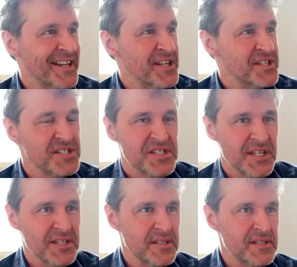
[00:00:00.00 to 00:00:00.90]
you just
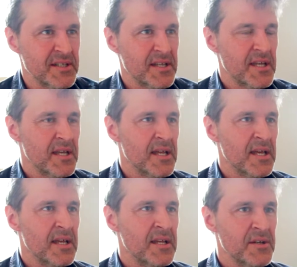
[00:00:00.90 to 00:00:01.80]
see
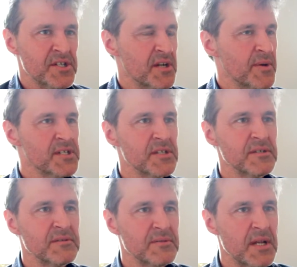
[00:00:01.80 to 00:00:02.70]
your
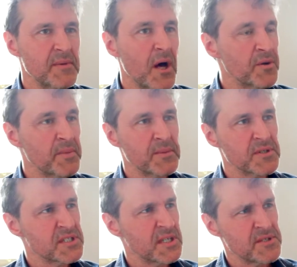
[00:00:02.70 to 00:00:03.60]
generation and older
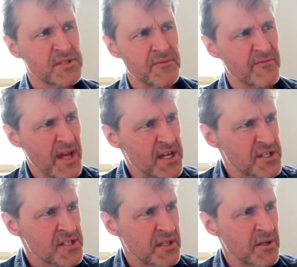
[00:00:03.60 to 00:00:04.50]
people just seem to sort of
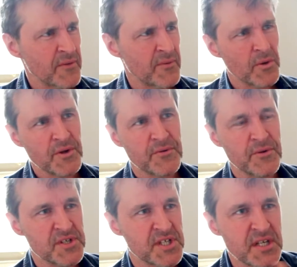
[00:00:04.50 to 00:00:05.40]
vanish, after walking
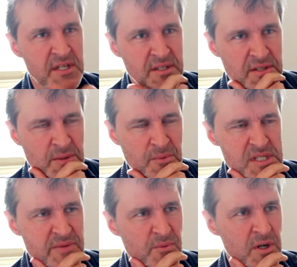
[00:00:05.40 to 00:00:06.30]
through the city, and you think,
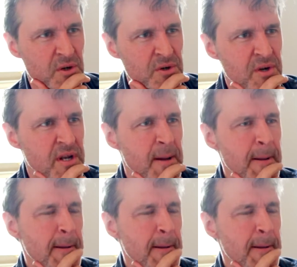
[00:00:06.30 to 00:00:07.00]
where's everyone gone?